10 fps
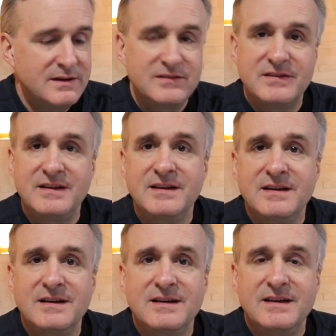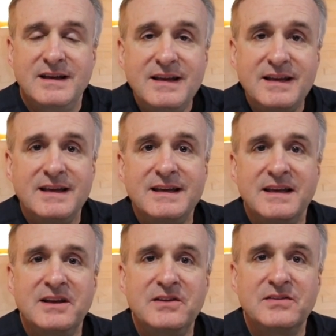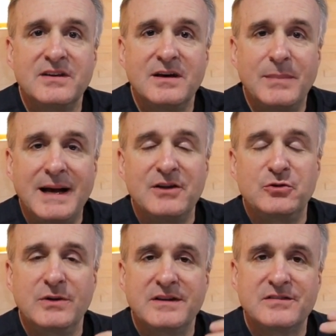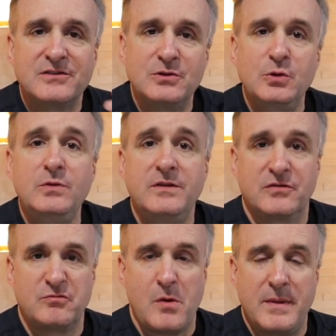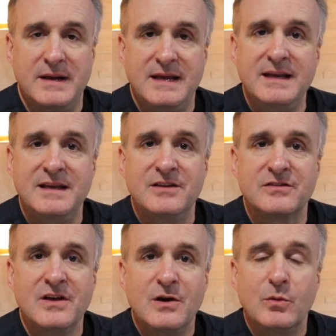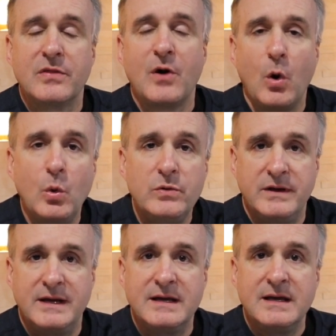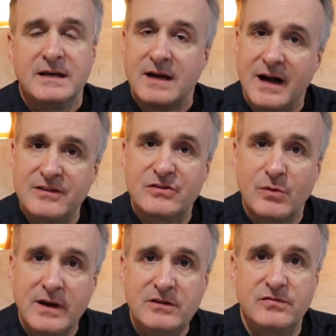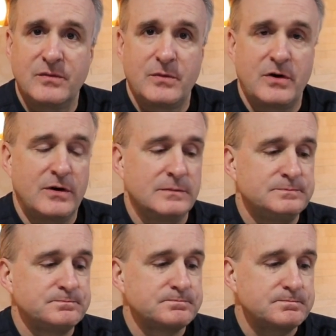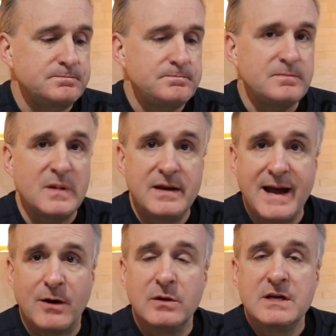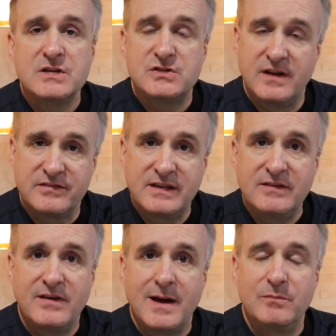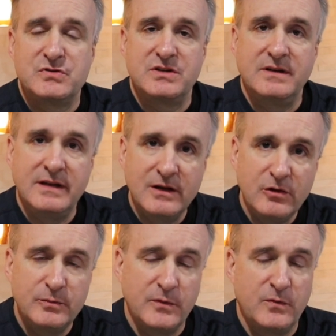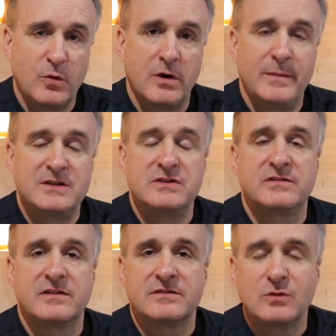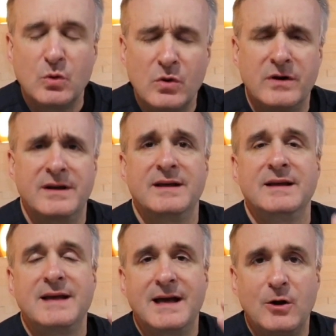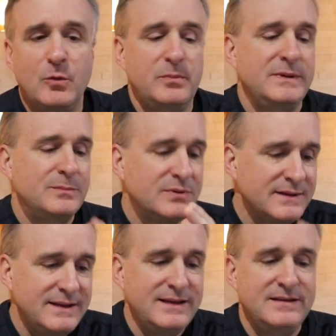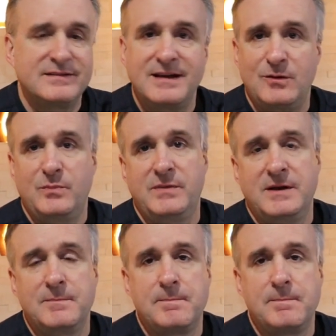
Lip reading: You see, he is about to exclude this woman. He is withholding God's grace from her. Now, she doesn't give up. She kneels before him and she says, Lord, help me, please help me.